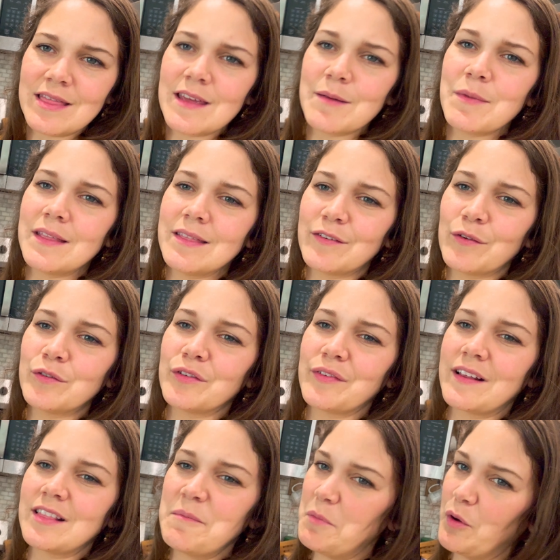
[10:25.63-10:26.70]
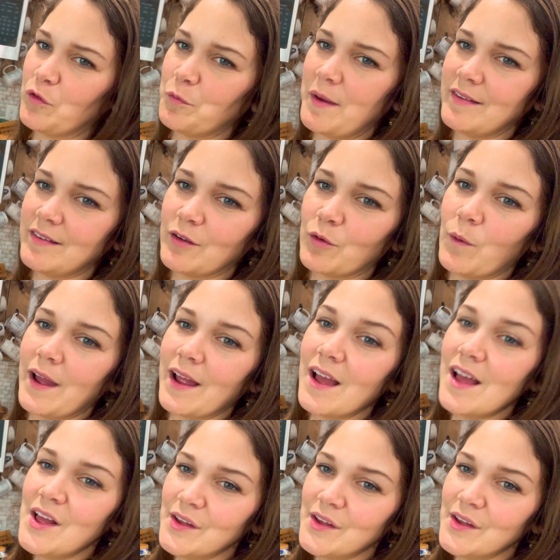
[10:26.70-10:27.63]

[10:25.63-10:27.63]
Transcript: them and this is just like the most basic way.